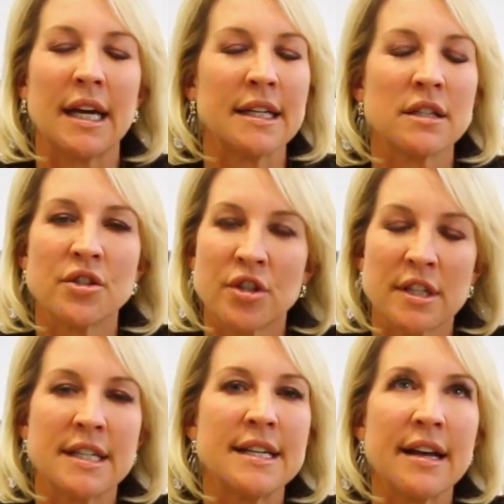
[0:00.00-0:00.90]
It's
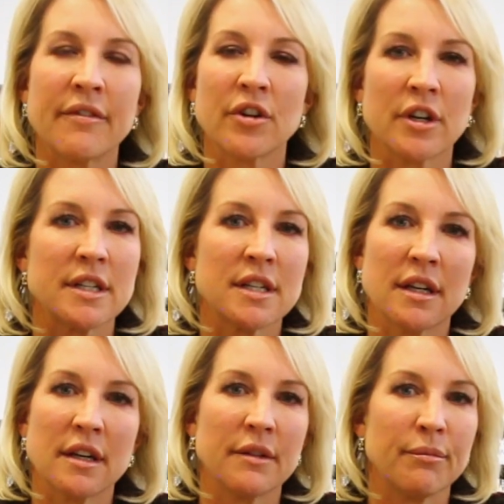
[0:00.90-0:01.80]
just never good
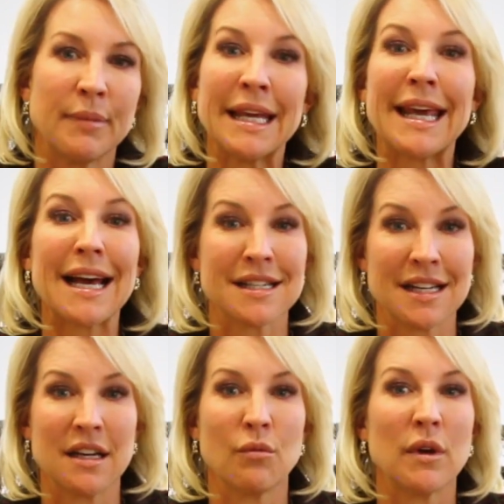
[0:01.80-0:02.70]
to be
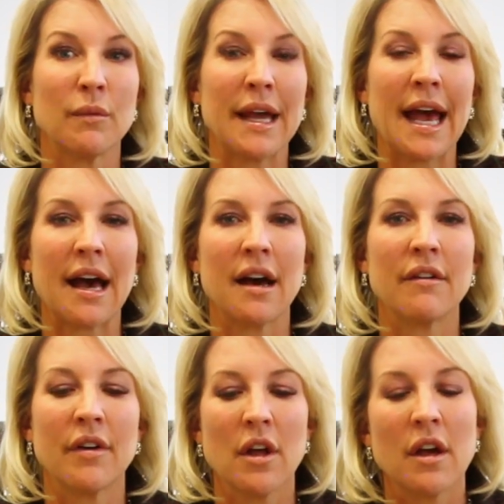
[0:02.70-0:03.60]
guessing when we
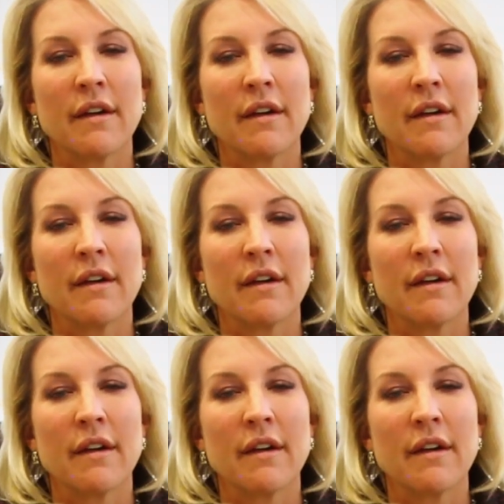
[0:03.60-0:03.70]
have